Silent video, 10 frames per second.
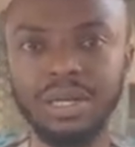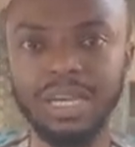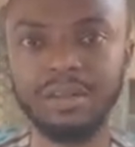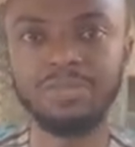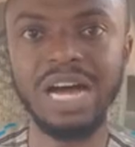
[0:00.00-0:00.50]

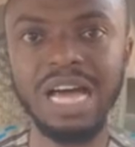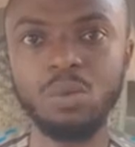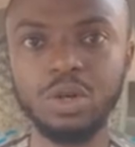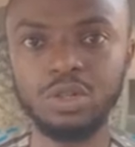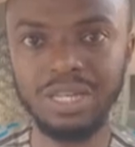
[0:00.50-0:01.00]
If I
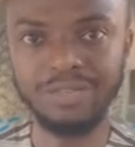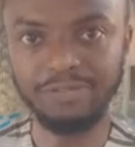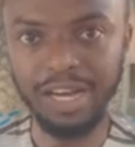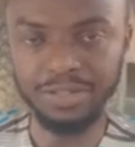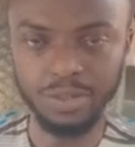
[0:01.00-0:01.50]
want to
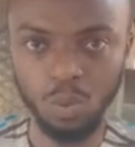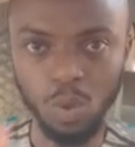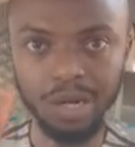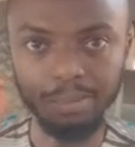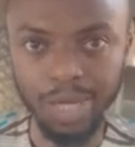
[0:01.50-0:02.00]
invest
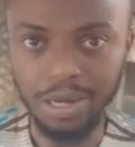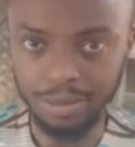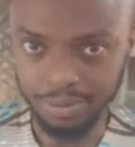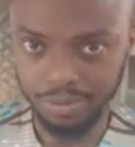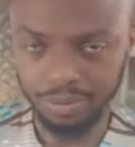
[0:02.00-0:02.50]
1
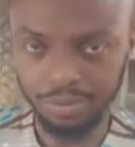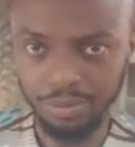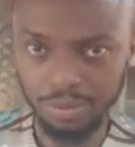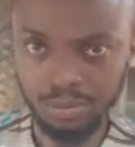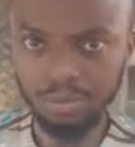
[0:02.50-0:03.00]
million,
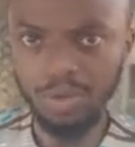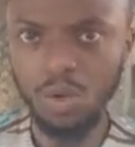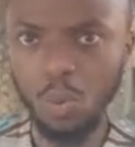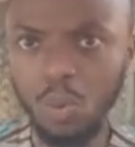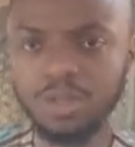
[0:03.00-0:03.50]

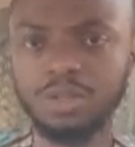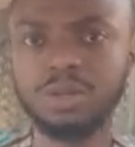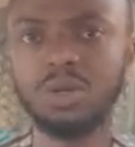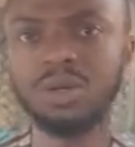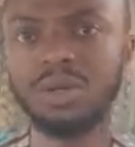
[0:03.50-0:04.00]
what
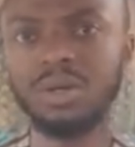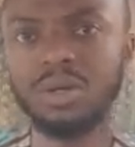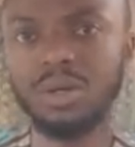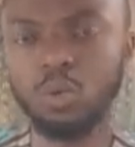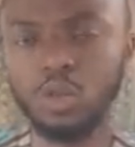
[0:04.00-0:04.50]

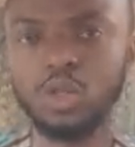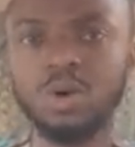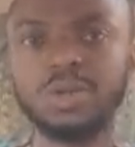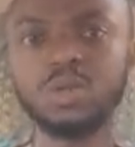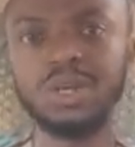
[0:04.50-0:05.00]
would you
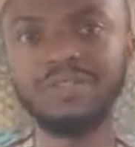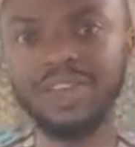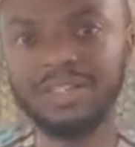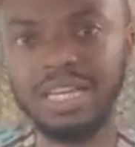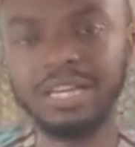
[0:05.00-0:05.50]
want me to
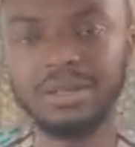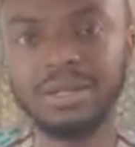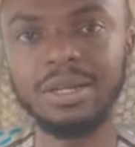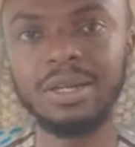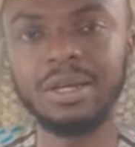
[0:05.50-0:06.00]
invest that?
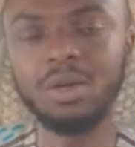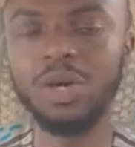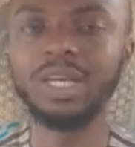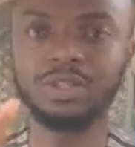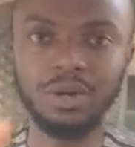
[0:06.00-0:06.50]

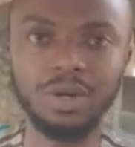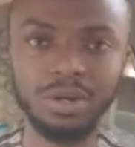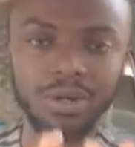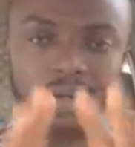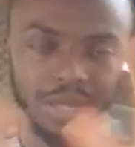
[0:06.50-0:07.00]
Okay, sorry.
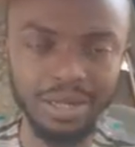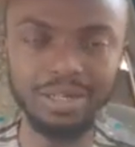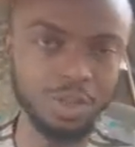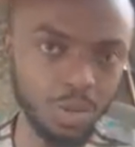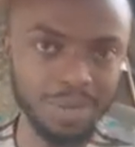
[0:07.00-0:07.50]
Okay,
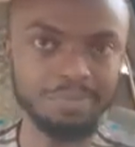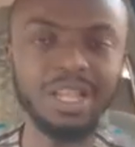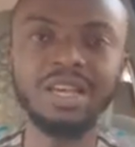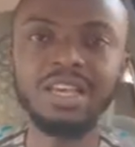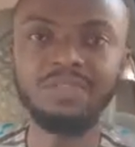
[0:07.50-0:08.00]
this way.
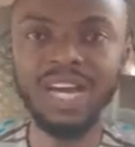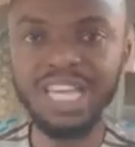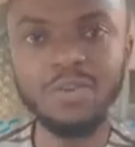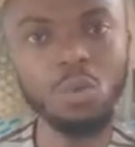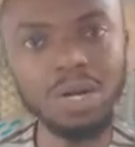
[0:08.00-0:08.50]
If I
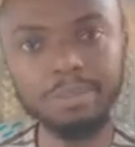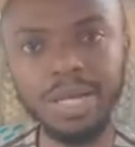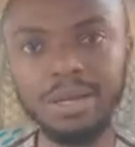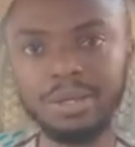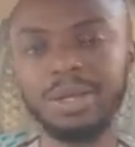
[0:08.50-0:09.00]
give you 1
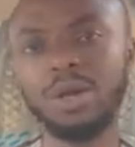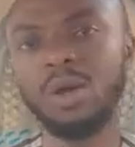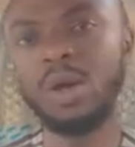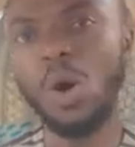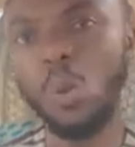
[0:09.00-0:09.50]
million,
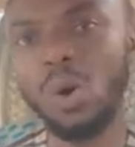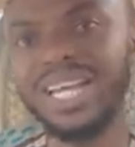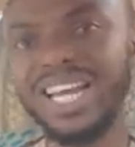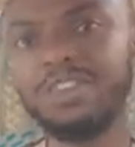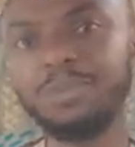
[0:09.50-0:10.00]

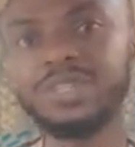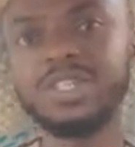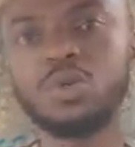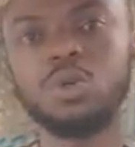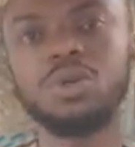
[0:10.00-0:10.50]
what kind of
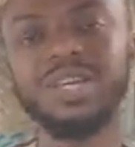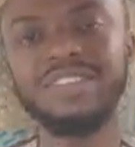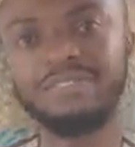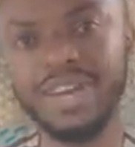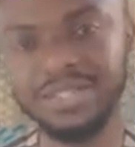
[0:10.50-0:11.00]
business will you
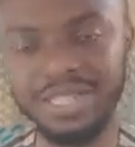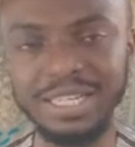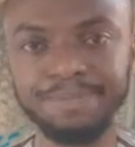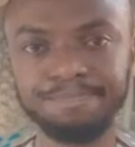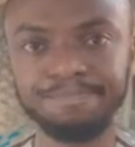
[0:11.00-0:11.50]
invest
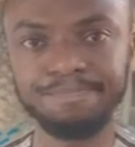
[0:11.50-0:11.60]
in?